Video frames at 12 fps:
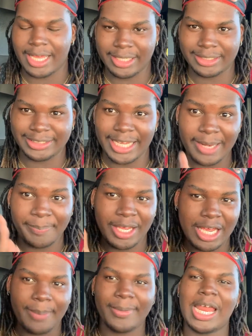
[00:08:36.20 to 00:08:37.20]
10
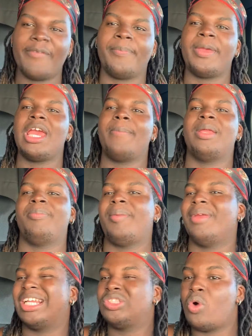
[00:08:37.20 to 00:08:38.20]
p.m., 11 p.m., and
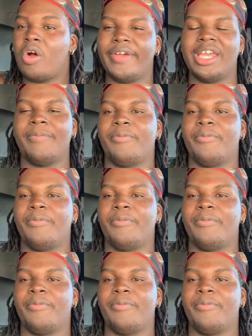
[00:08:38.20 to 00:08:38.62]
maybe like 12 a.m.